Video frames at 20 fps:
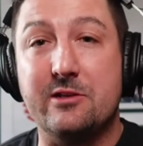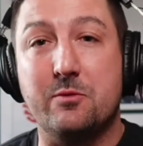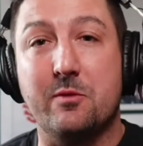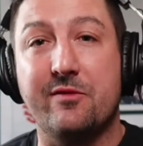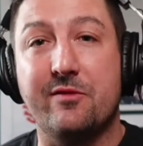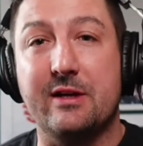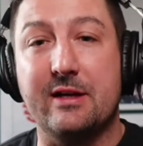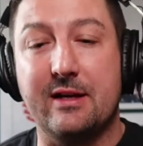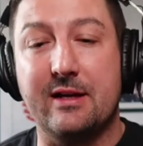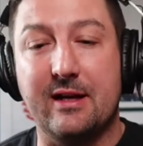with
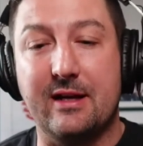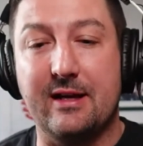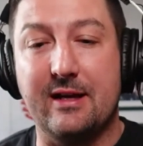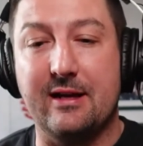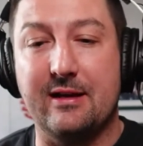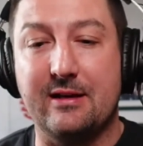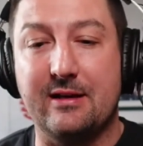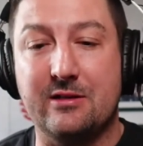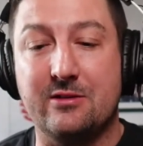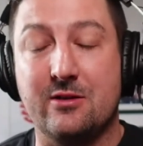it.
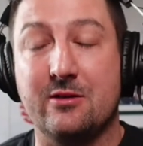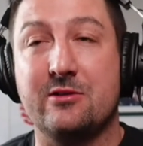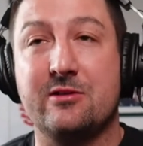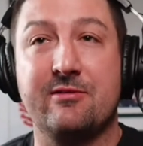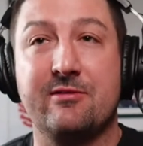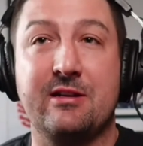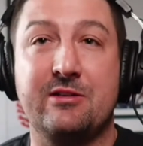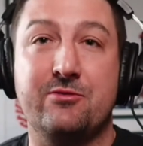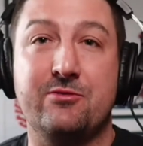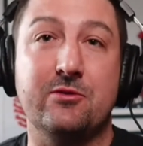It's on
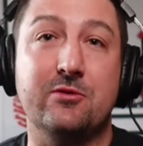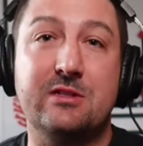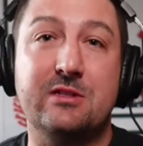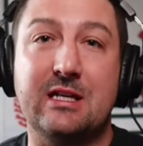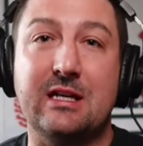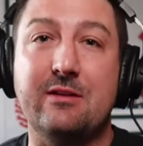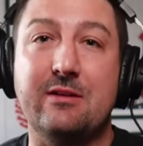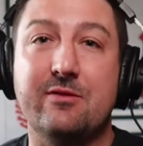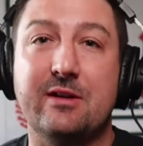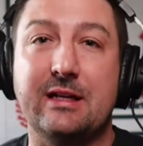terrestrial
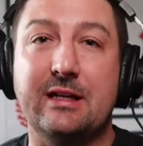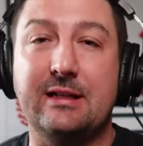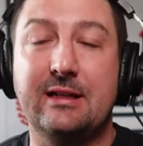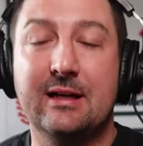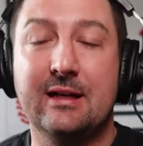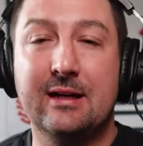TV,